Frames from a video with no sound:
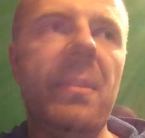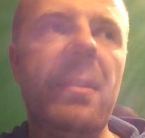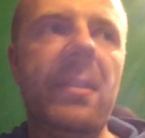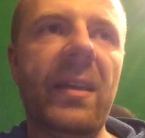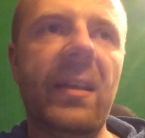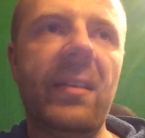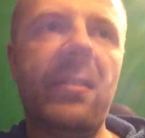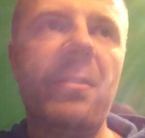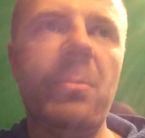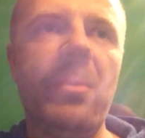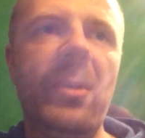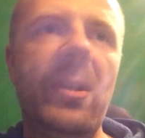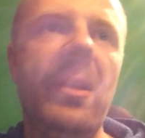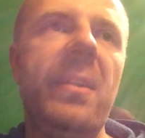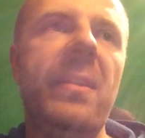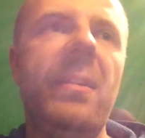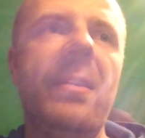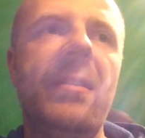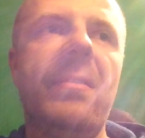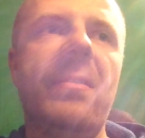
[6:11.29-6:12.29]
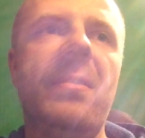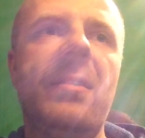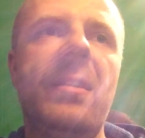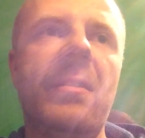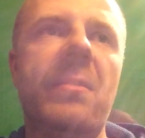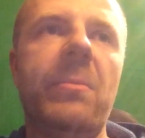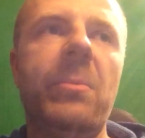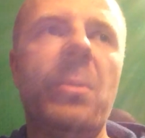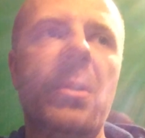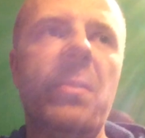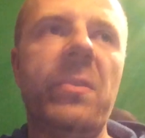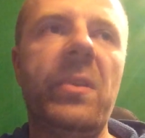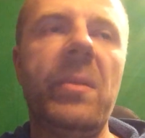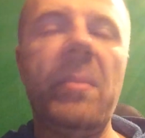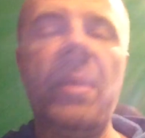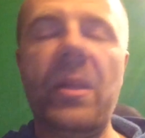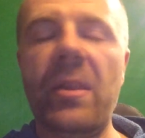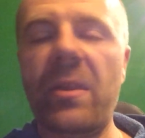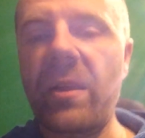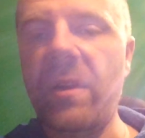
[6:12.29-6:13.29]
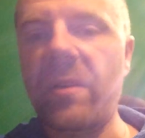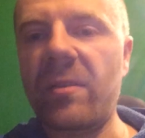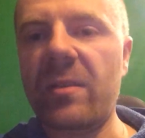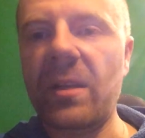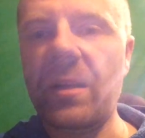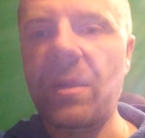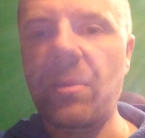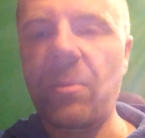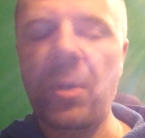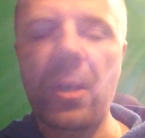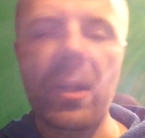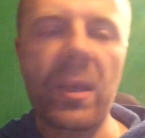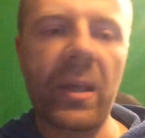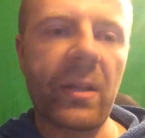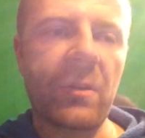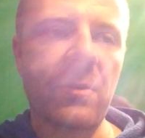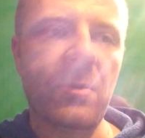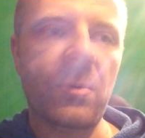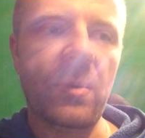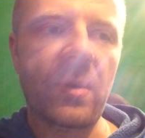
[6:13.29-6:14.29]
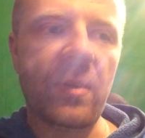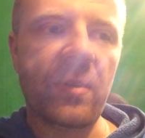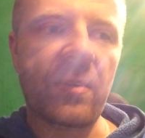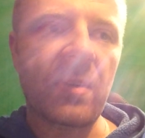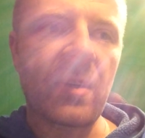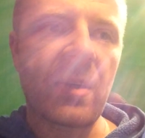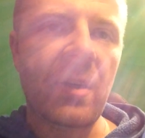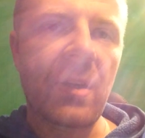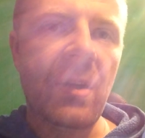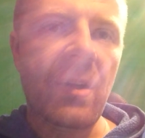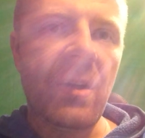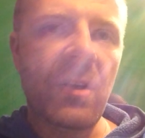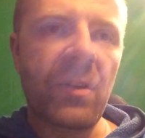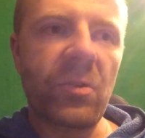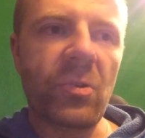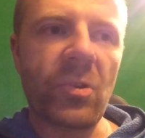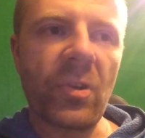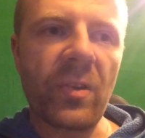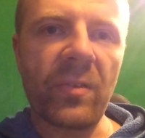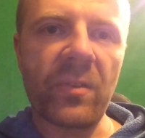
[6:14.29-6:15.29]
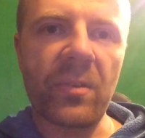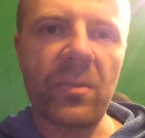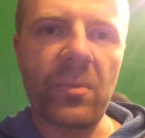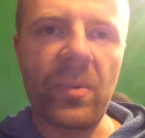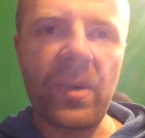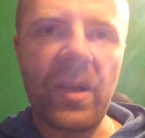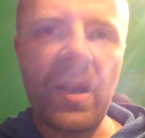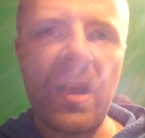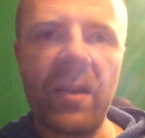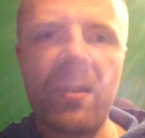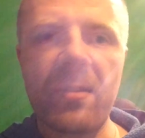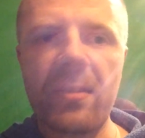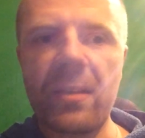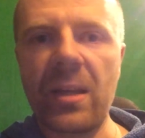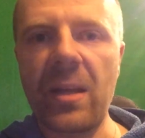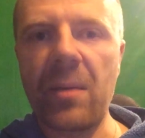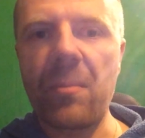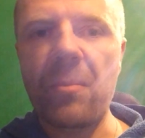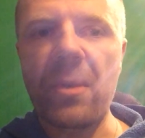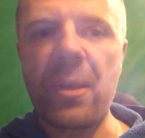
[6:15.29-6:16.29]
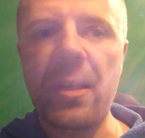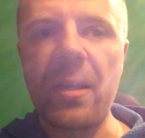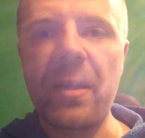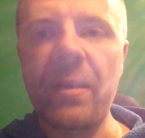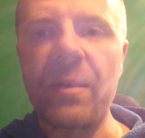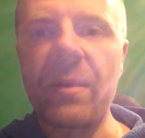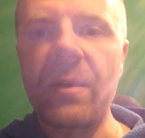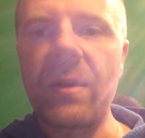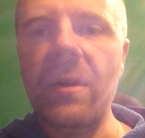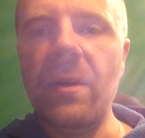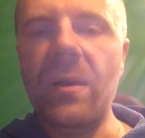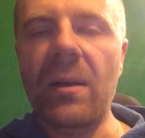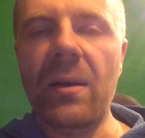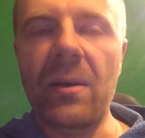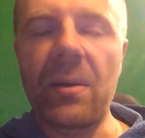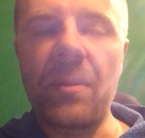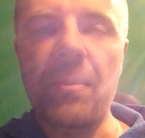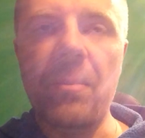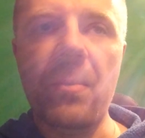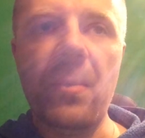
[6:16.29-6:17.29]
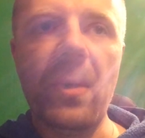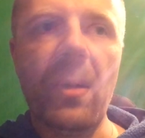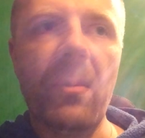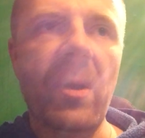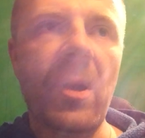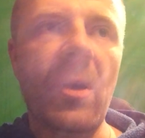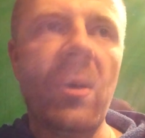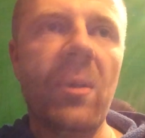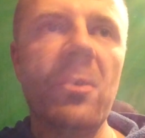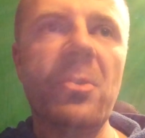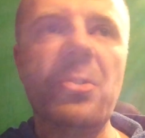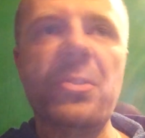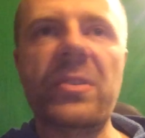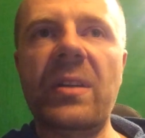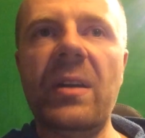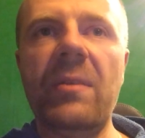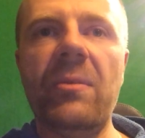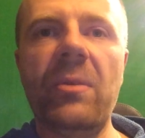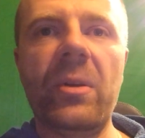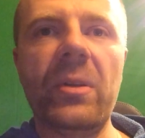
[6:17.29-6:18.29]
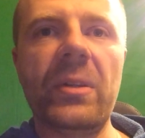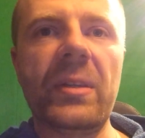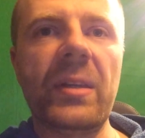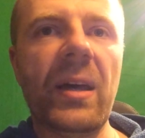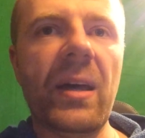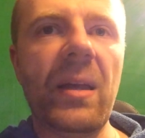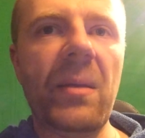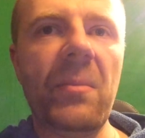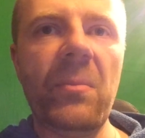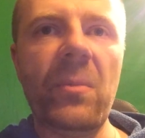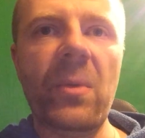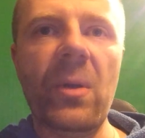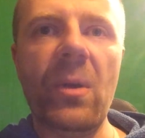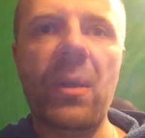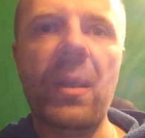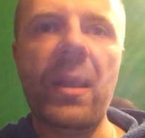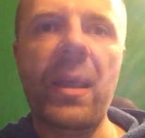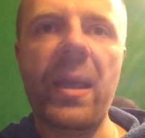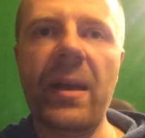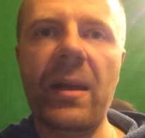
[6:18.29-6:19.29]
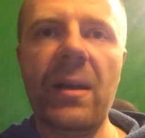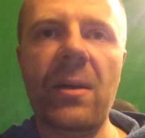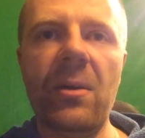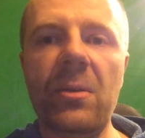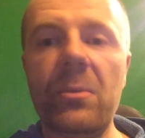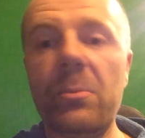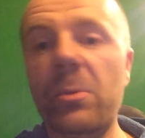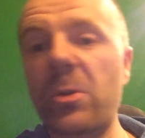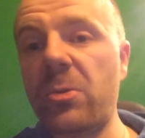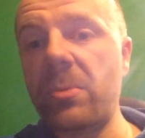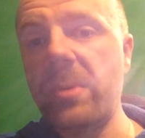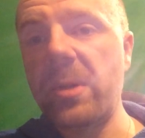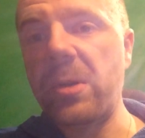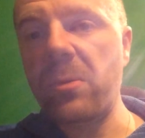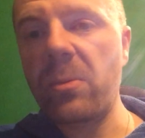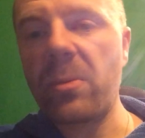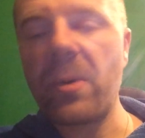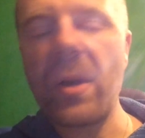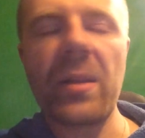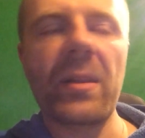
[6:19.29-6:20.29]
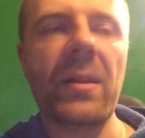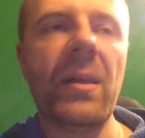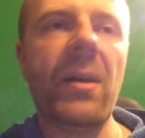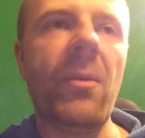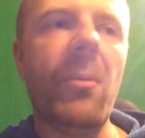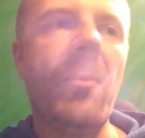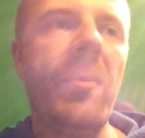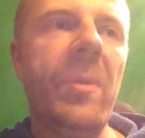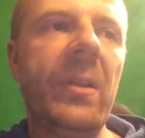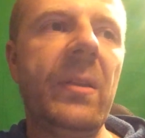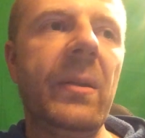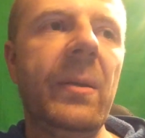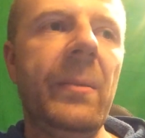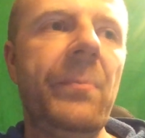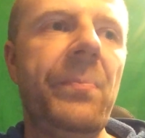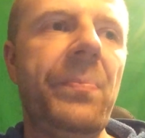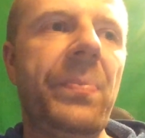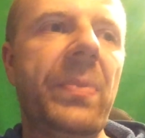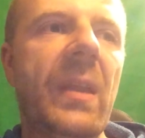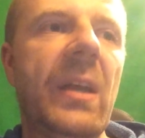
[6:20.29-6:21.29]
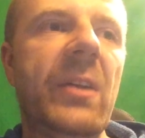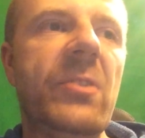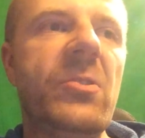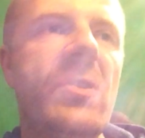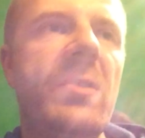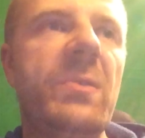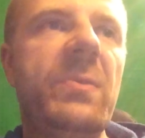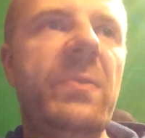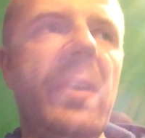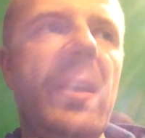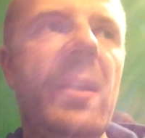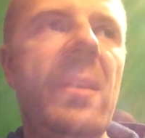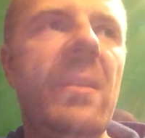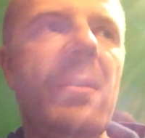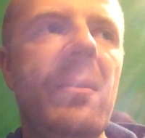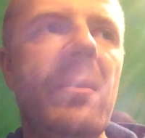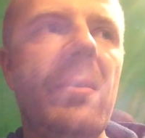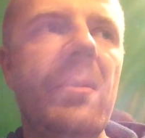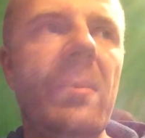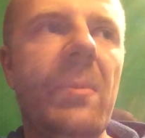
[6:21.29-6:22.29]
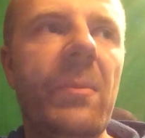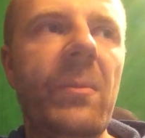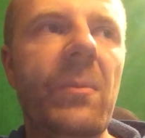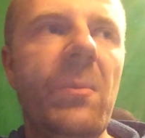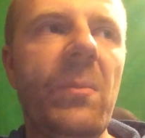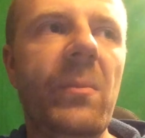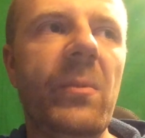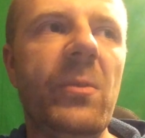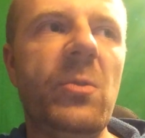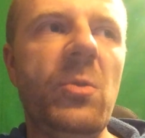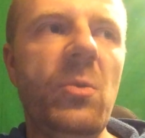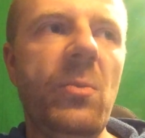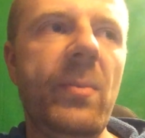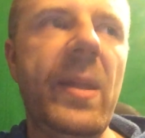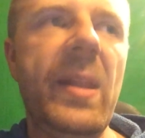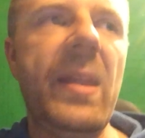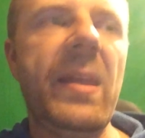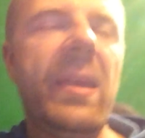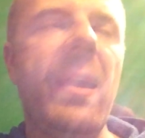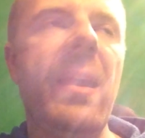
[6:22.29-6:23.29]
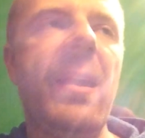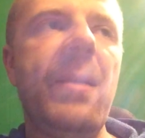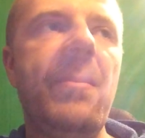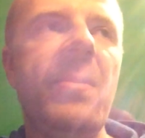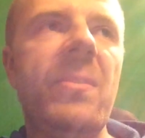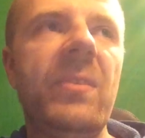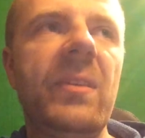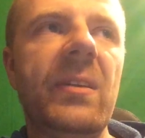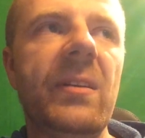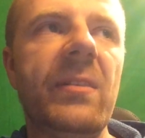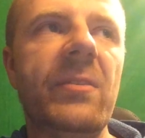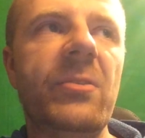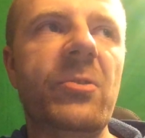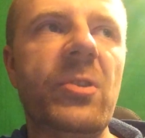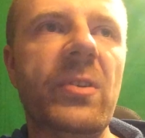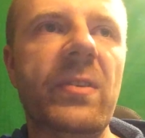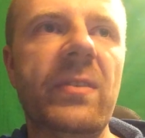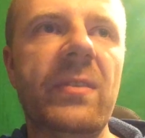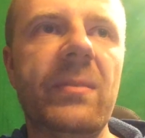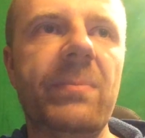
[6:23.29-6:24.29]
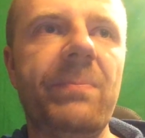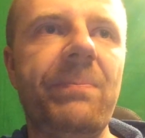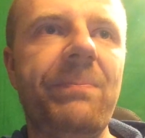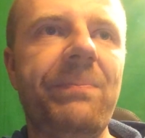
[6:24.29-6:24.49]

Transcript: that's really that's that's one of the main things that I want to get to is just relaxed gameplay um, where we all just have a good time we all hang out which we do right now but I just feel too many games there's just